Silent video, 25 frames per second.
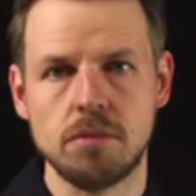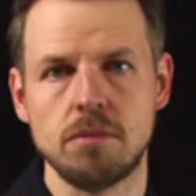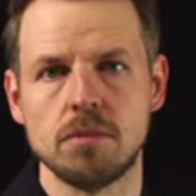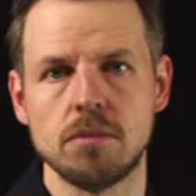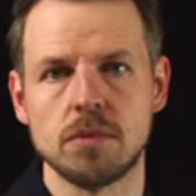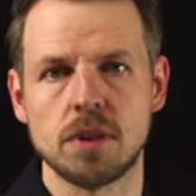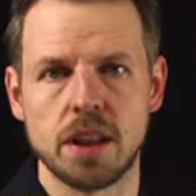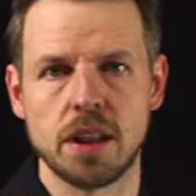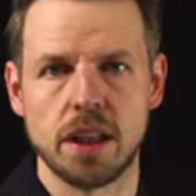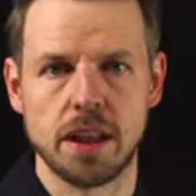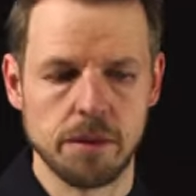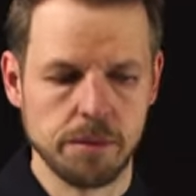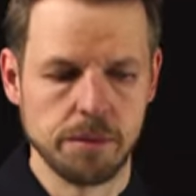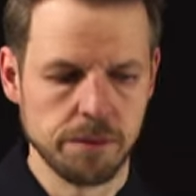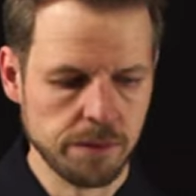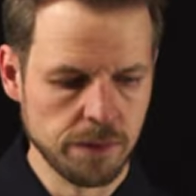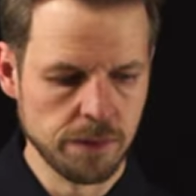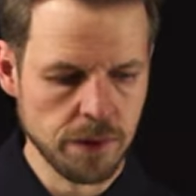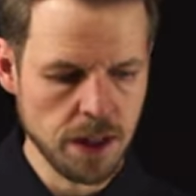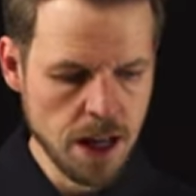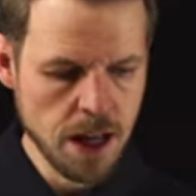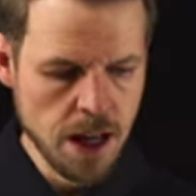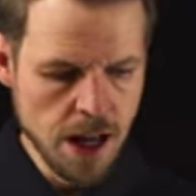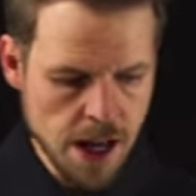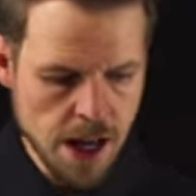Okay.
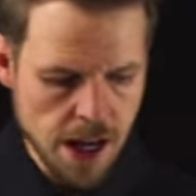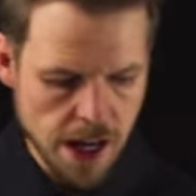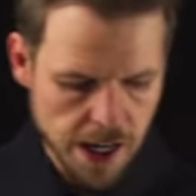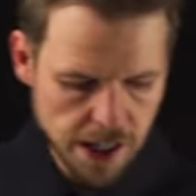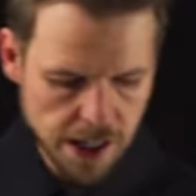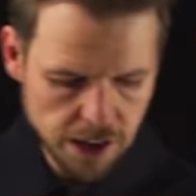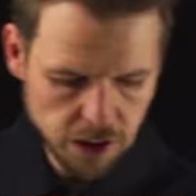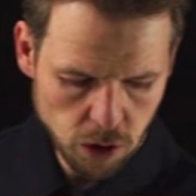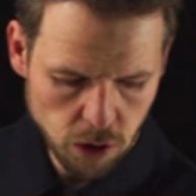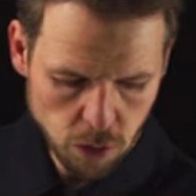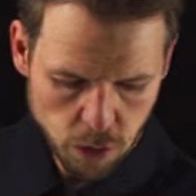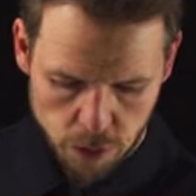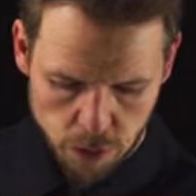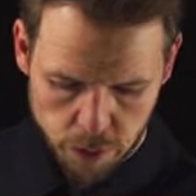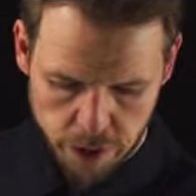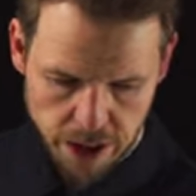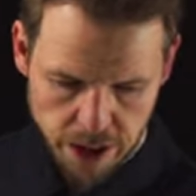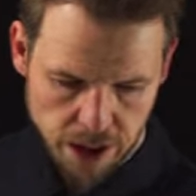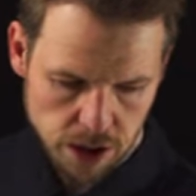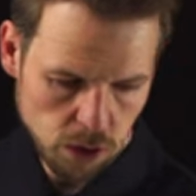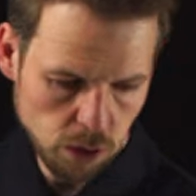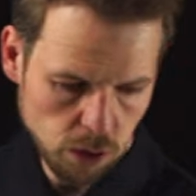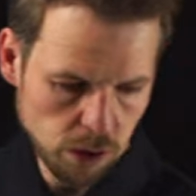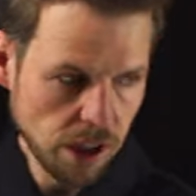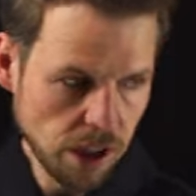And so what we can
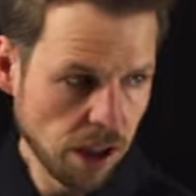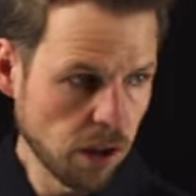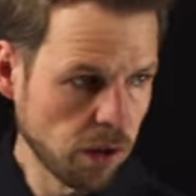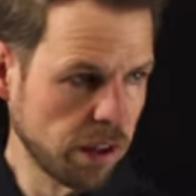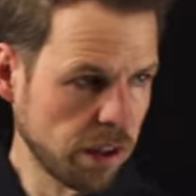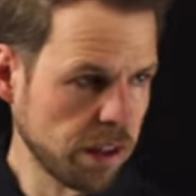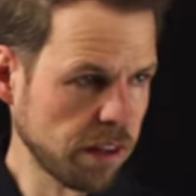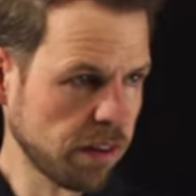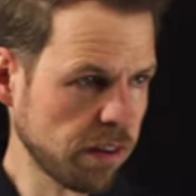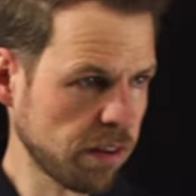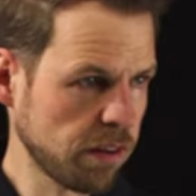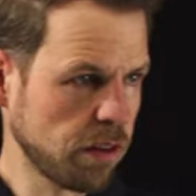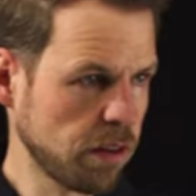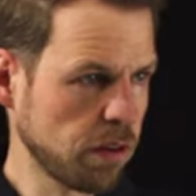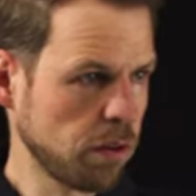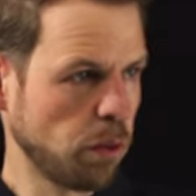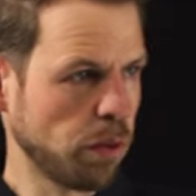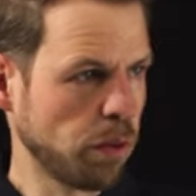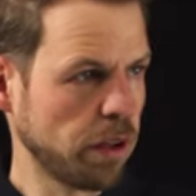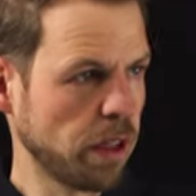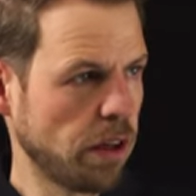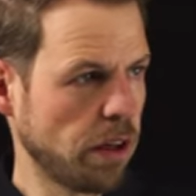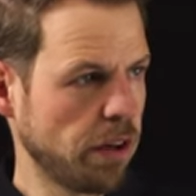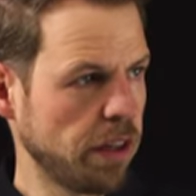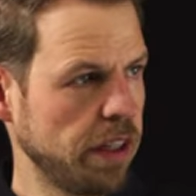do now is we
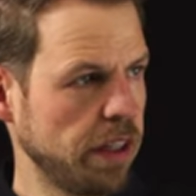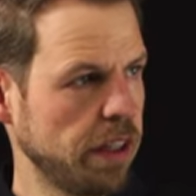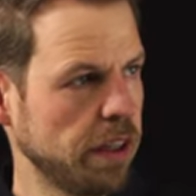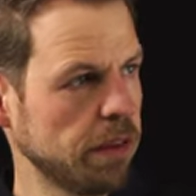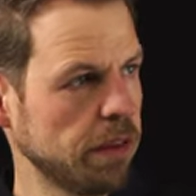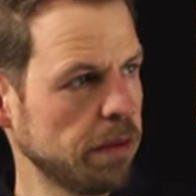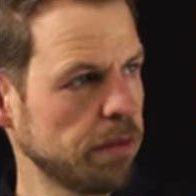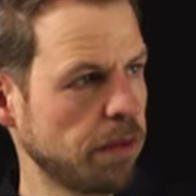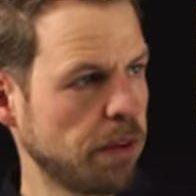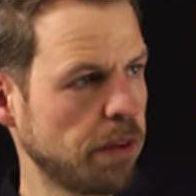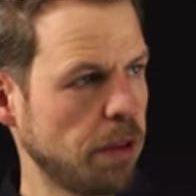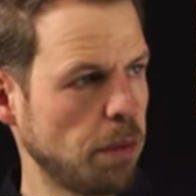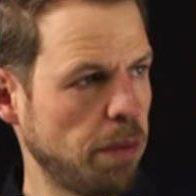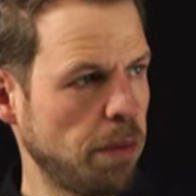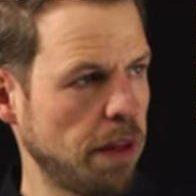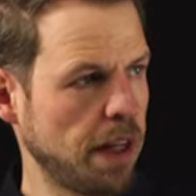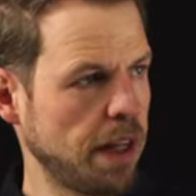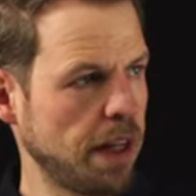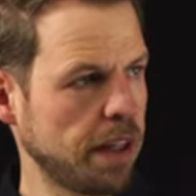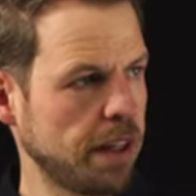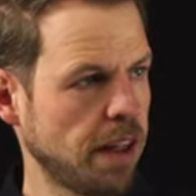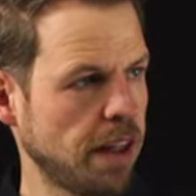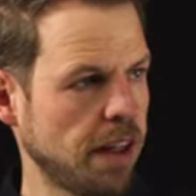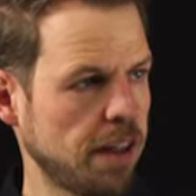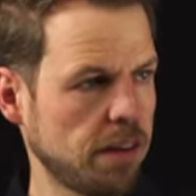are here, the
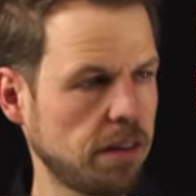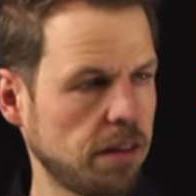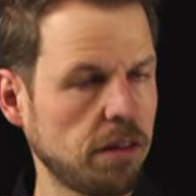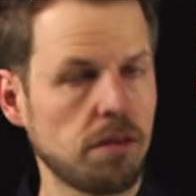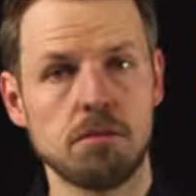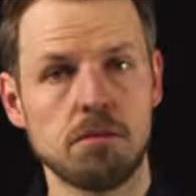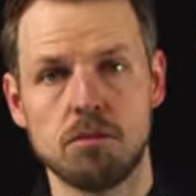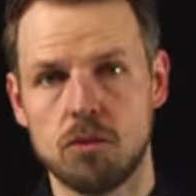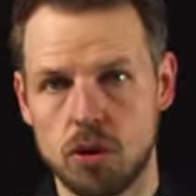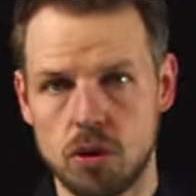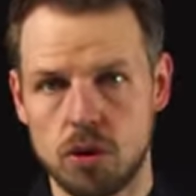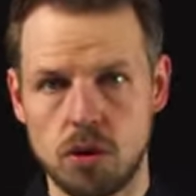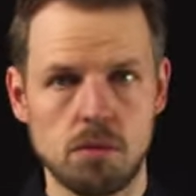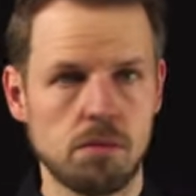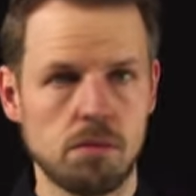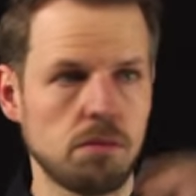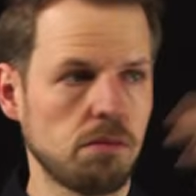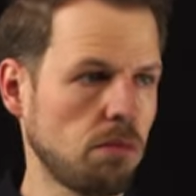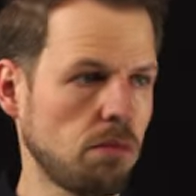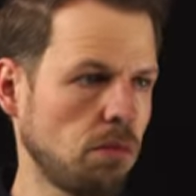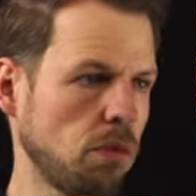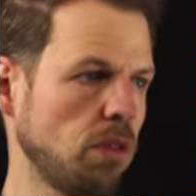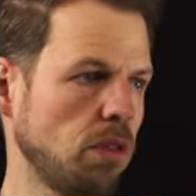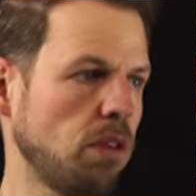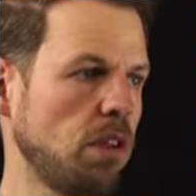plant has, you know,
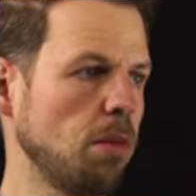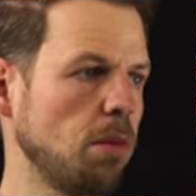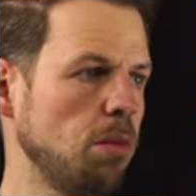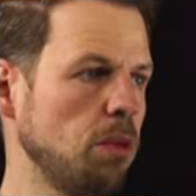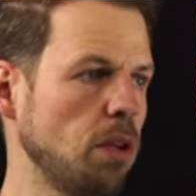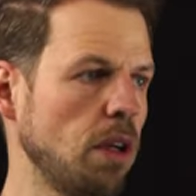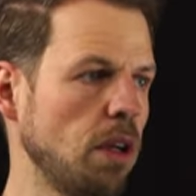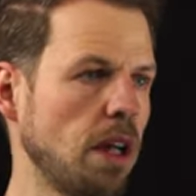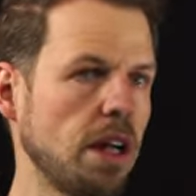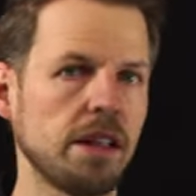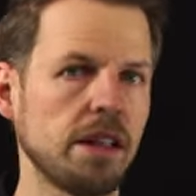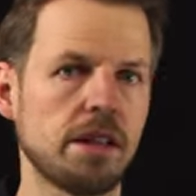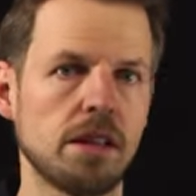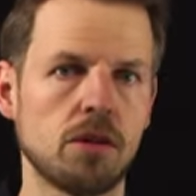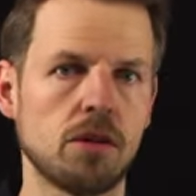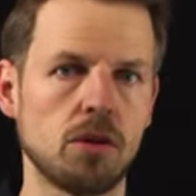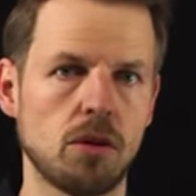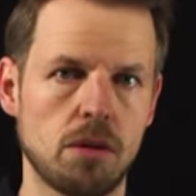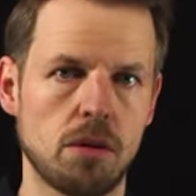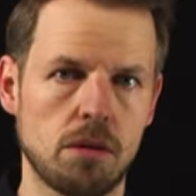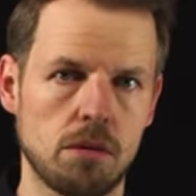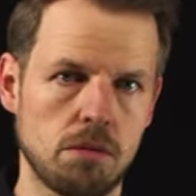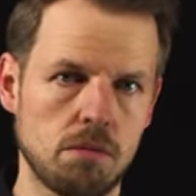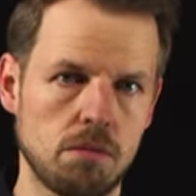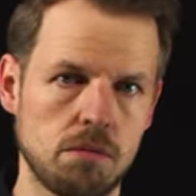simulated
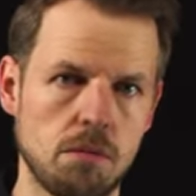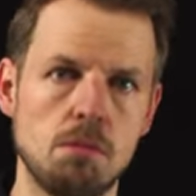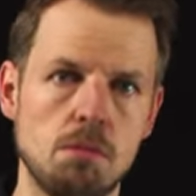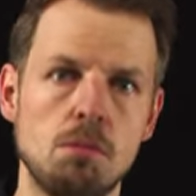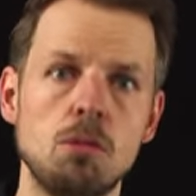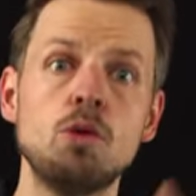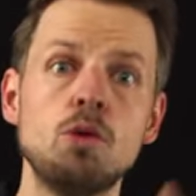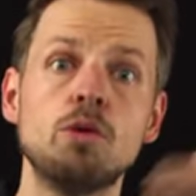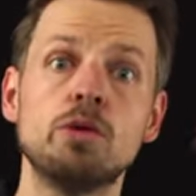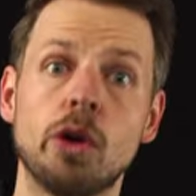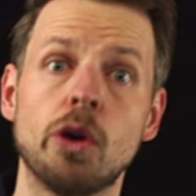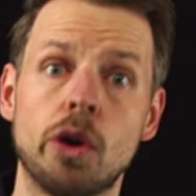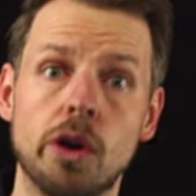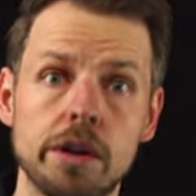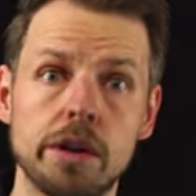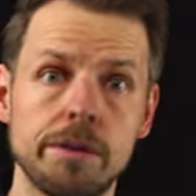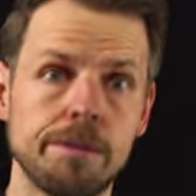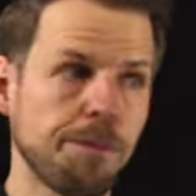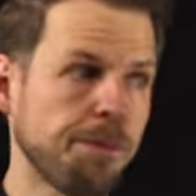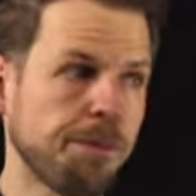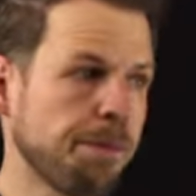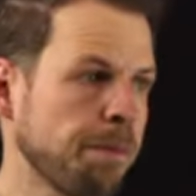or moved on,